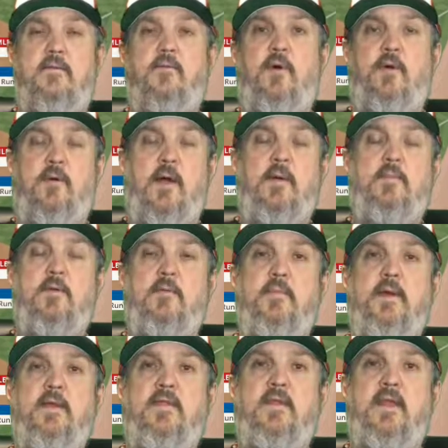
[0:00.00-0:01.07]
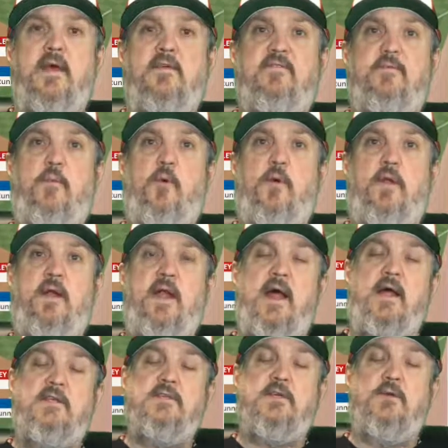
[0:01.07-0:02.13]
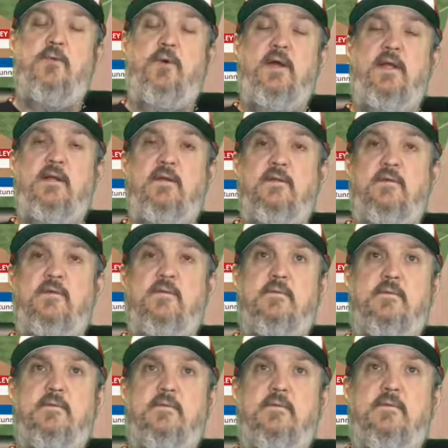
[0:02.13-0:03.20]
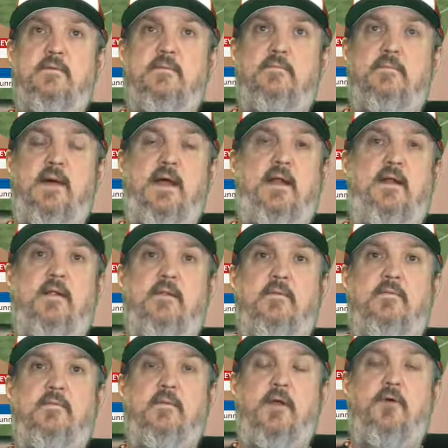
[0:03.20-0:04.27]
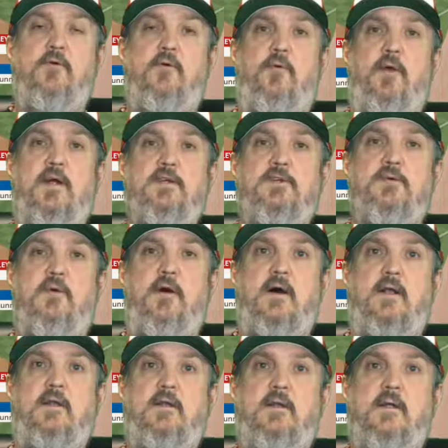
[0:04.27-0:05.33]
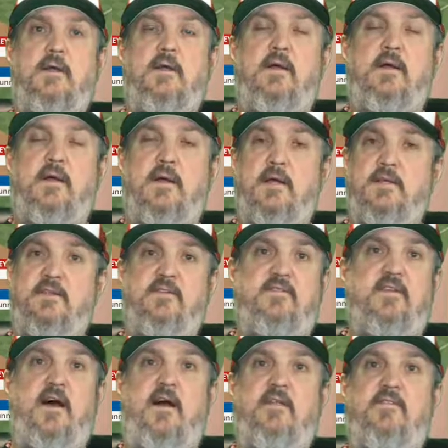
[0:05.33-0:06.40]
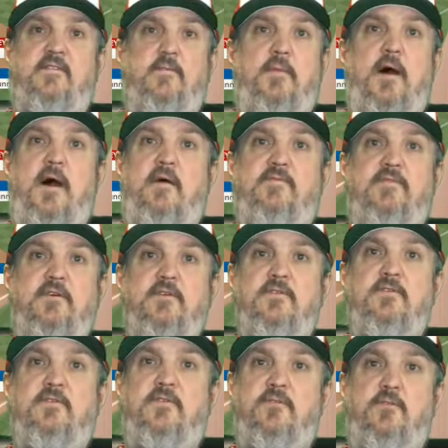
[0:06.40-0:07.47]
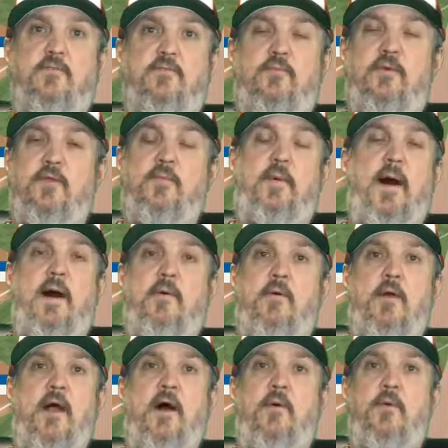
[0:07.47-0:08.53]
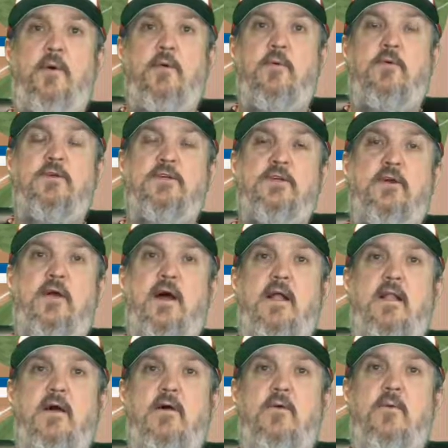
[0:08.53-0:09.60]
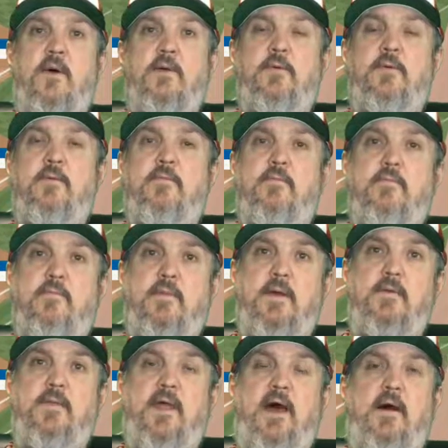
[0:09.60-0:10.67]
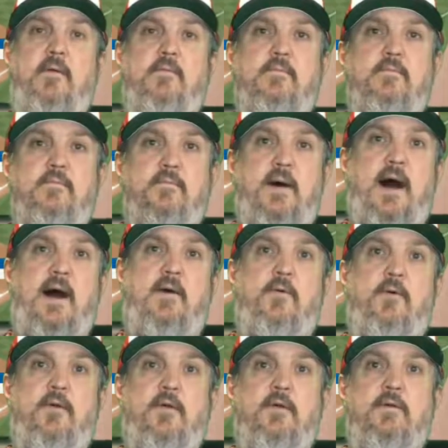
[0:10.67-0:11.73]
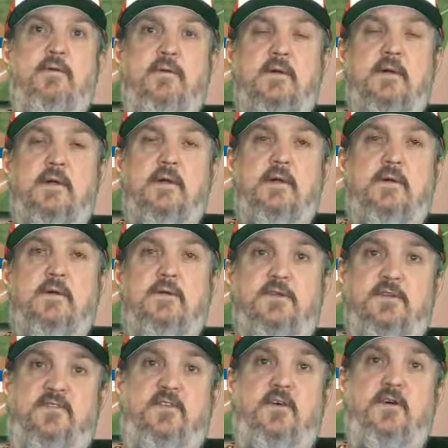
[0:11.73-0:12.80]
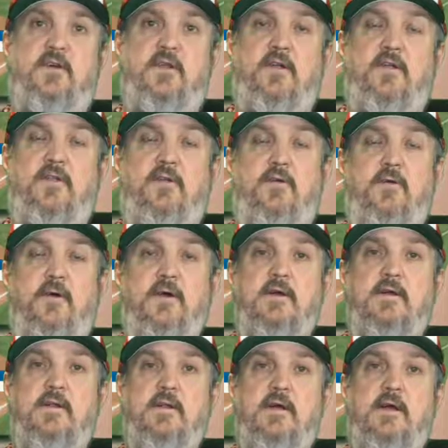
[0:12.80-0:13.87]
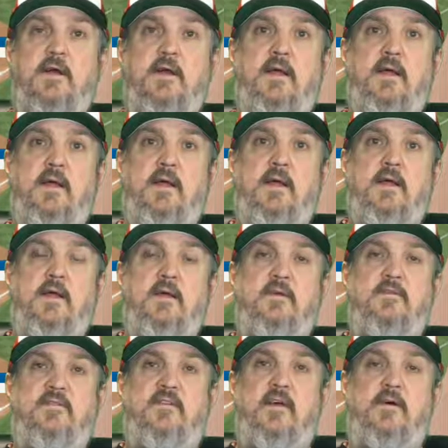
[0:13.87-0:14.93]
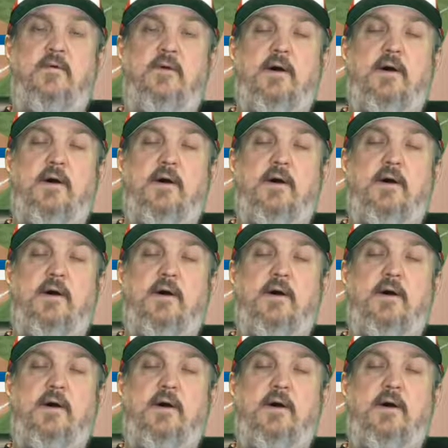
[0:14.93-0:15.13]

we were able to meet the next morning and actually went and met at a local restaurant and just got us some hot food, because with the power out, we weren't sure how long we would be without power and just cooking on the grill. So